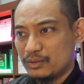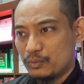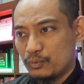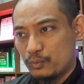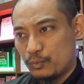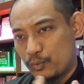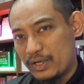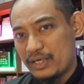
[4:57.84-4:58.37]

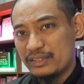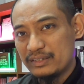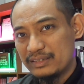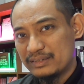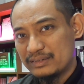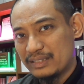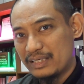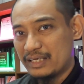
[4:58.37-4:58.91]
One
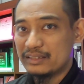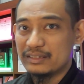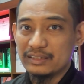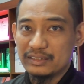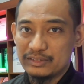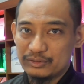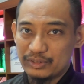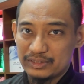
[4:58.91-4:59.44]

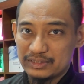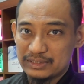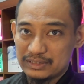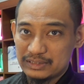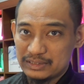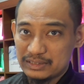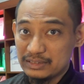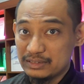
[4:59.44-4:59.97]
angle you can
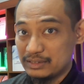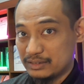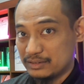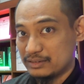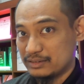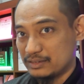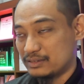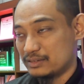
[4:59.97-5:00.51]
see it
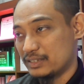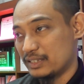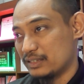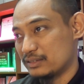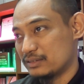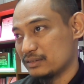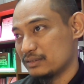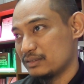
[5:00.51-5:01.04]
is
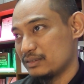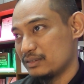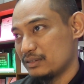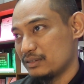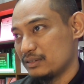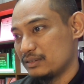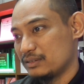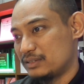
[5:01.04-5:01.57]
that
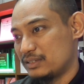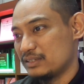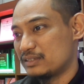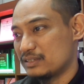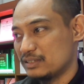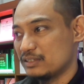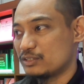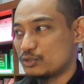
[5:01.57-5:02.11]

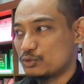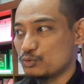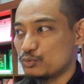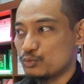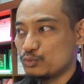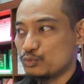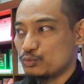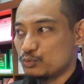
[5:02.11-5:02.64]
this is
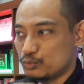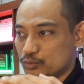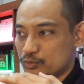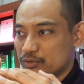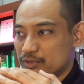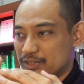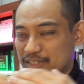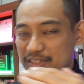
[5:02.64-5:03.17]
to
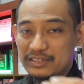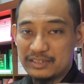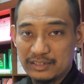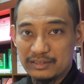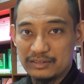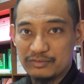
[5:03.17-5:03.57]
distance